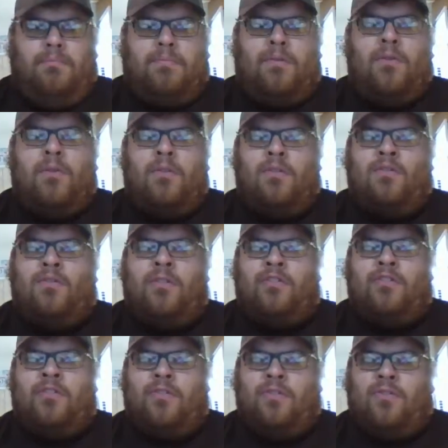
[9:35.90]
Google's
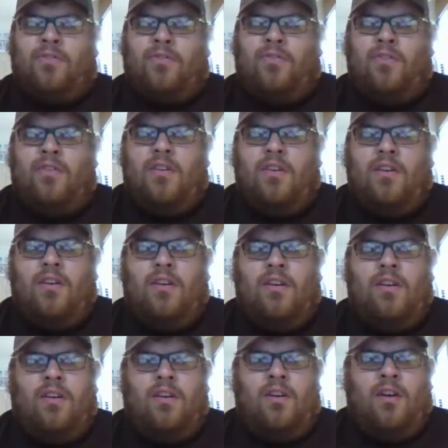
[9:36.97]
version of
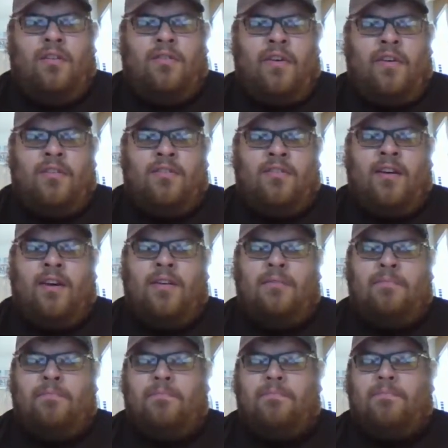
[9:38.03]

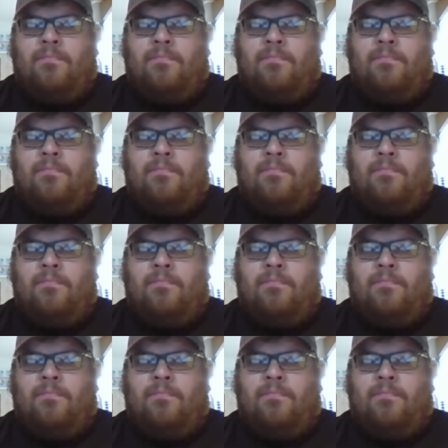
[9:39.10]
FaceTime.